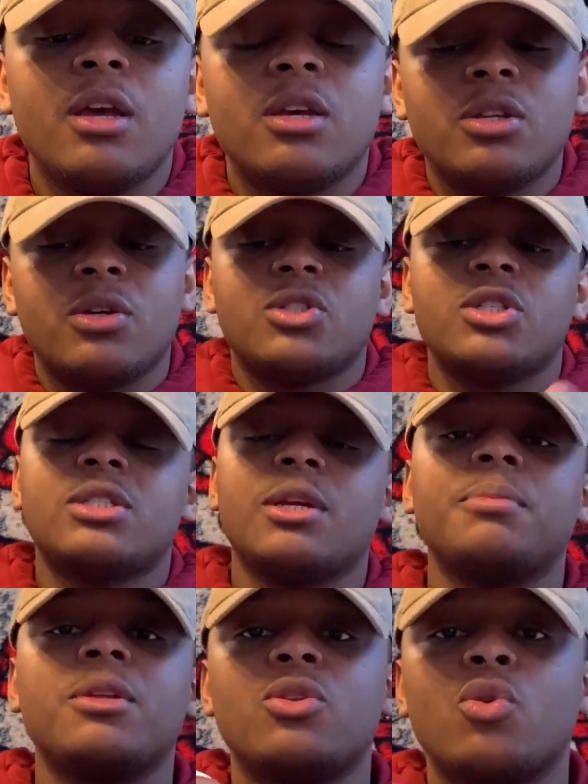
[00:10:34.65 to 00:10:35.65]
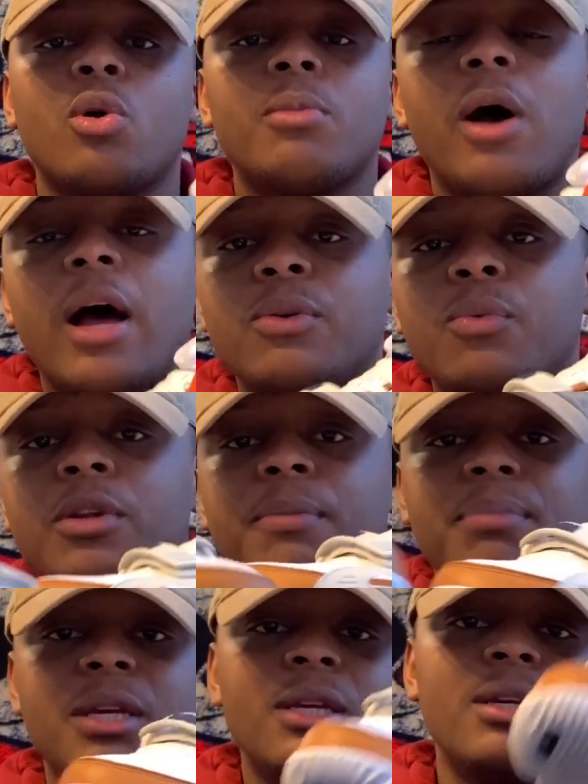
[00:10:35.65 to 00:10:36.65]
You know, just something normal. I don't want to
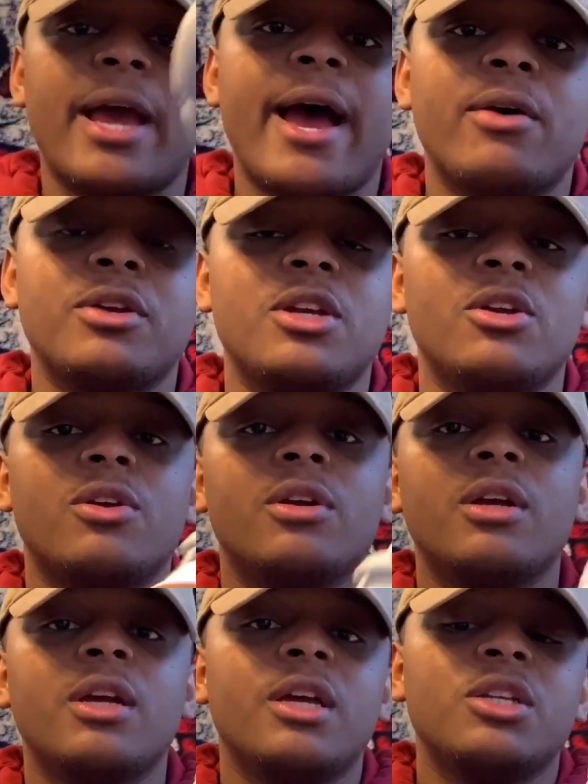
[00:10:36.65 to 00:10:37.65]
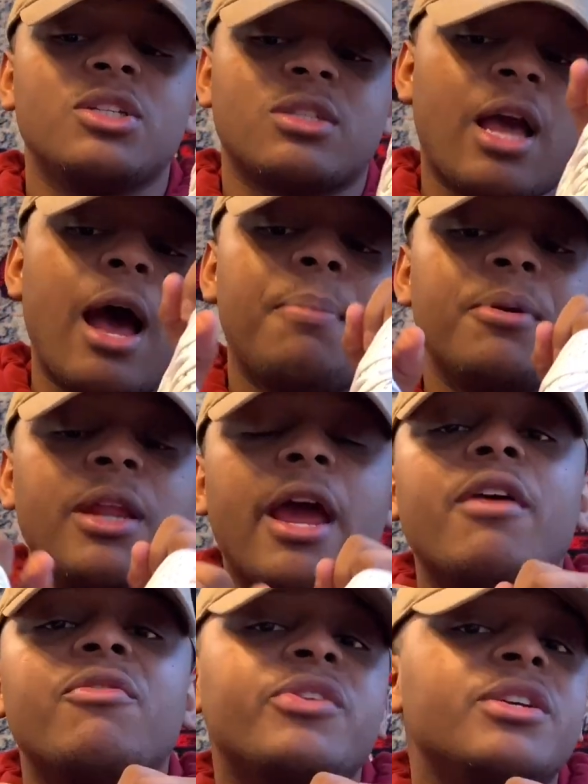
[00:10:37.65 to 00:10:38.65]
be out here just copping
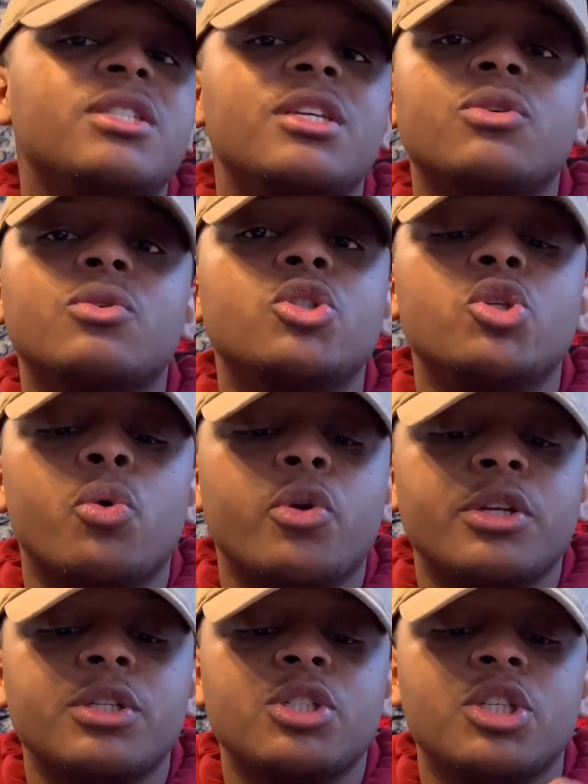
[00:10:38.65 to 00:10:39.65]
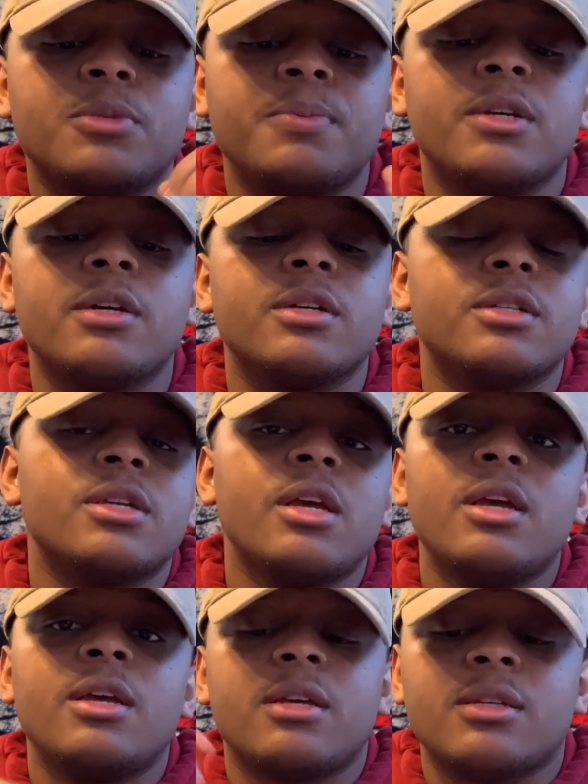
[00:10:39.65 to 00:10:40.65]
every single Jordan just because
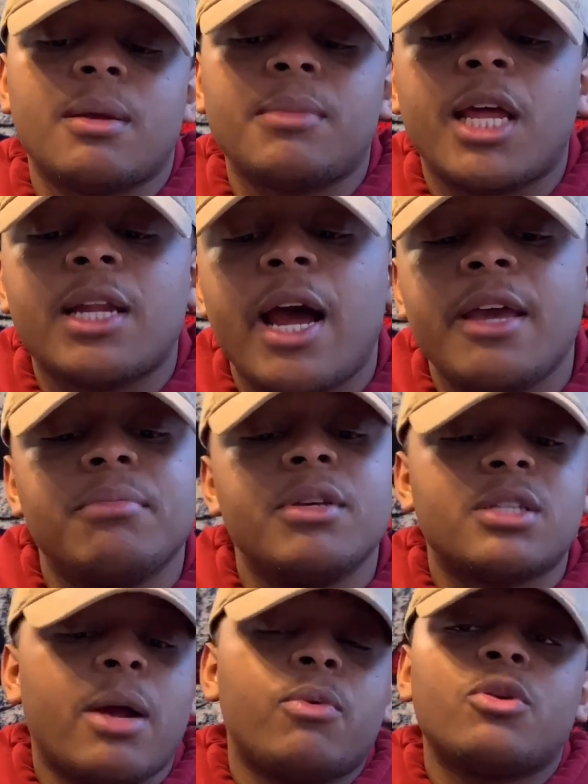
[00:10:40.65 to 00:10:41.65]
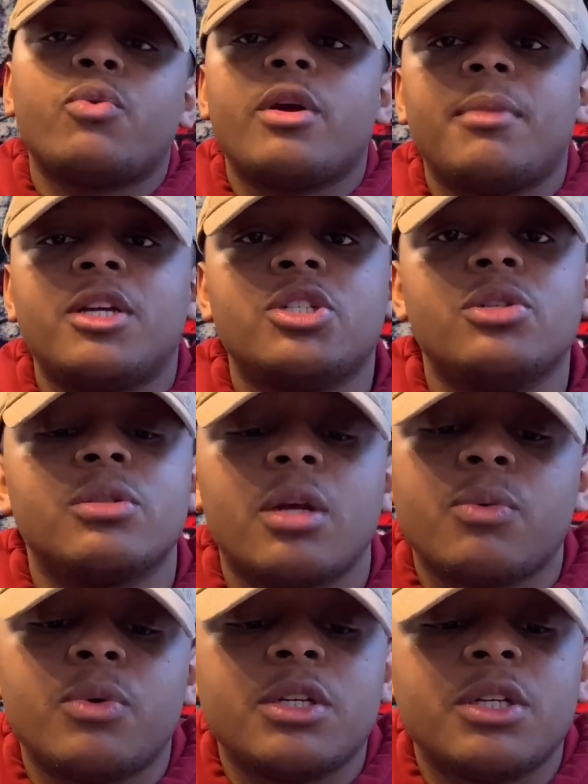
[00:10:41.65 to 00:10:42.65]
I'm not a hype beast. I want to wear my shoes. I
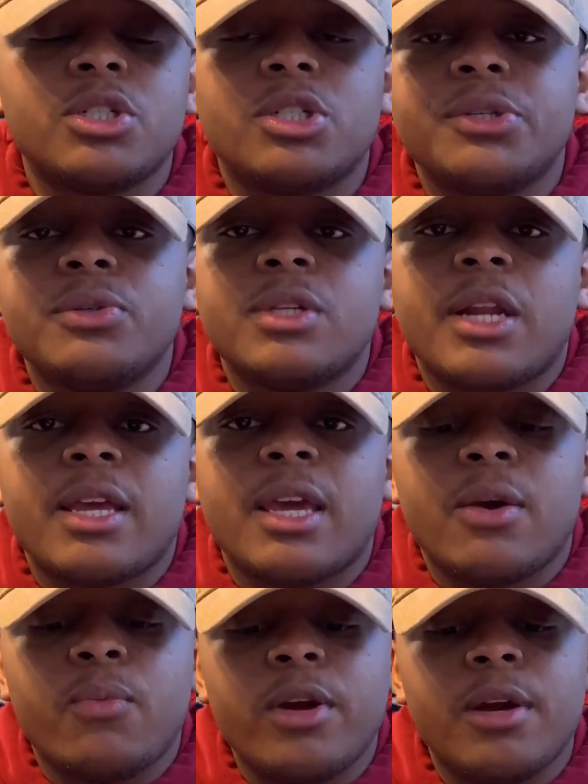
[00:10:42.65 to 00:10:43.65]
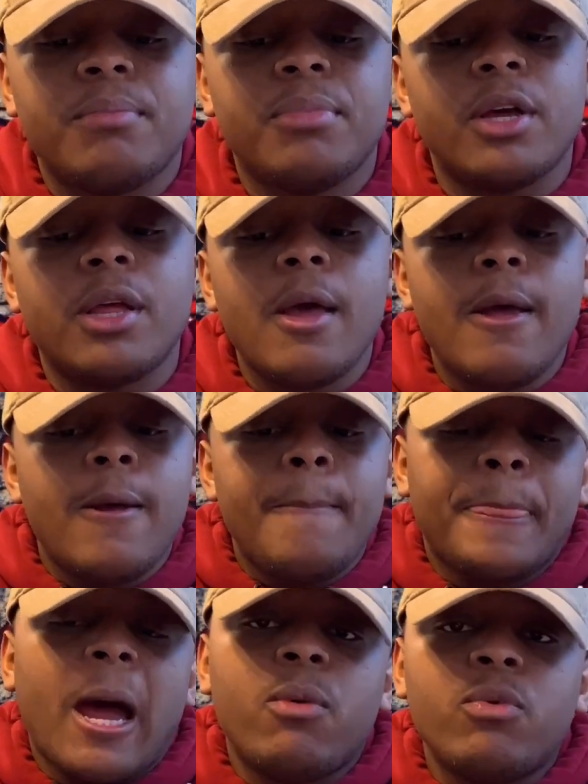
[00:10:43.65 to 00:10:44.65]
don't want to get shoes that I can't wear, but
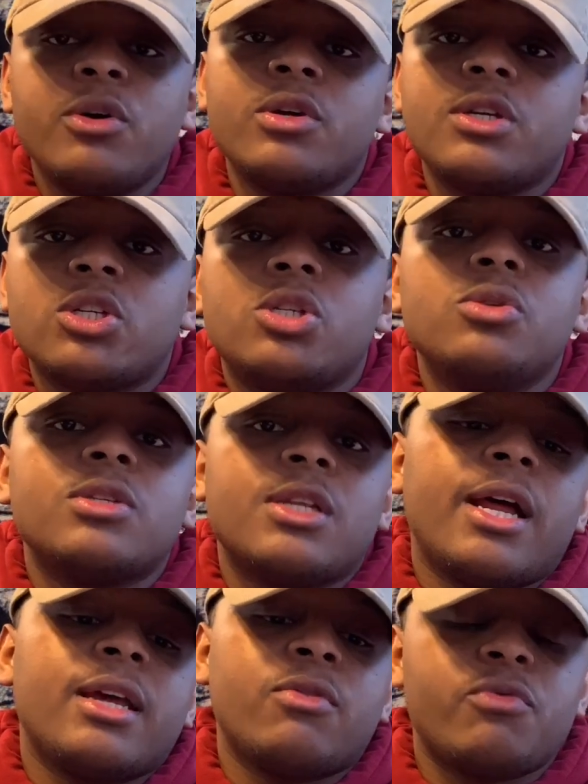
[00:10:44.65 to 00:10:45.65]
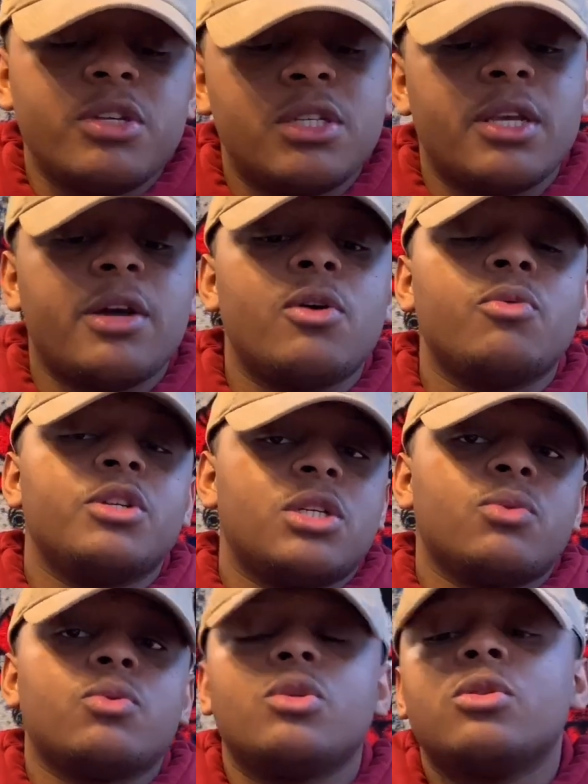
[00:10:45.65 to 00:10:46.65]
I will get shoes that I can resell, which
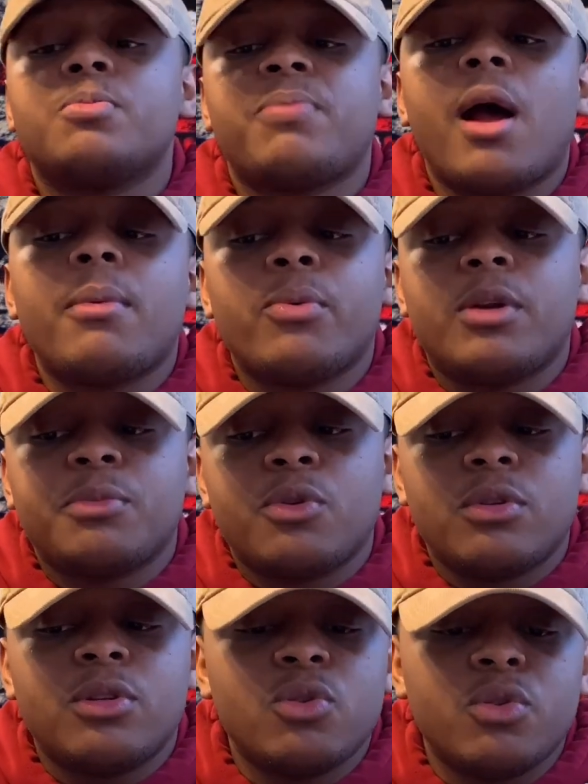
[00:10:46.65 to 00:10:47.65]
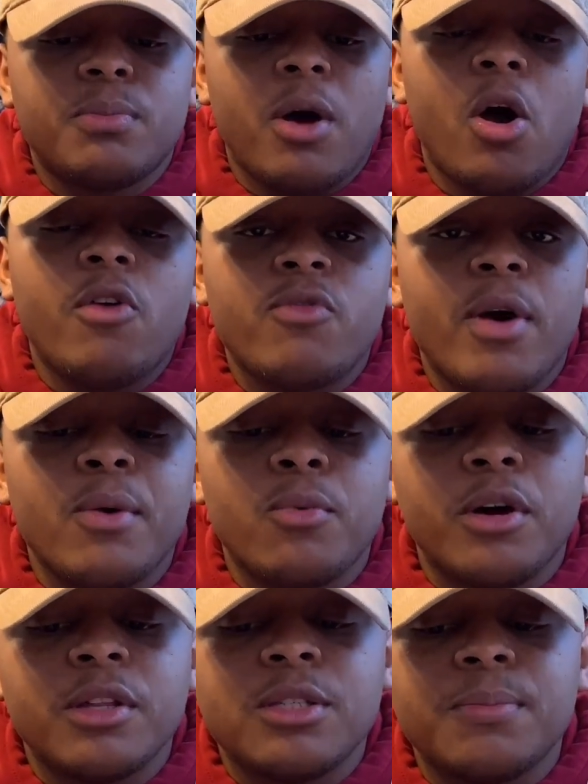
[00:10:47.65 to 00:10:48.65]
is probably what I'm going to do with my off-white
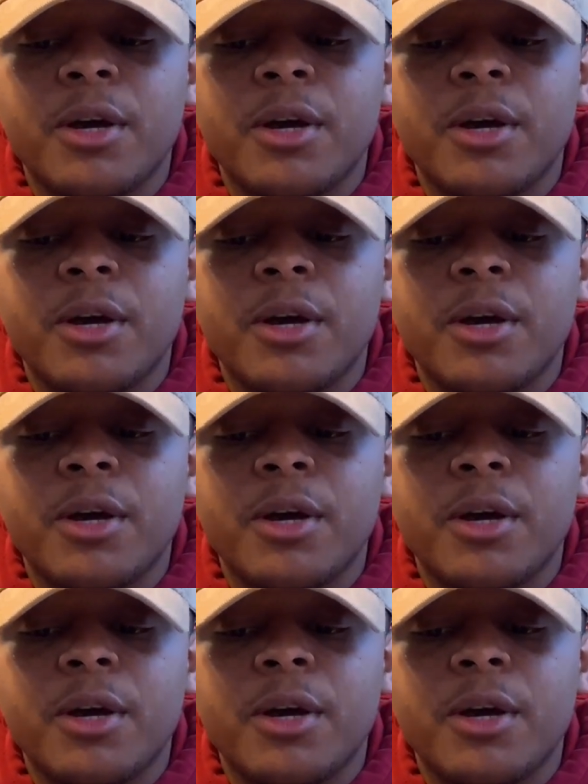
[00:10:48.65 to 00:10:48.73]
ones.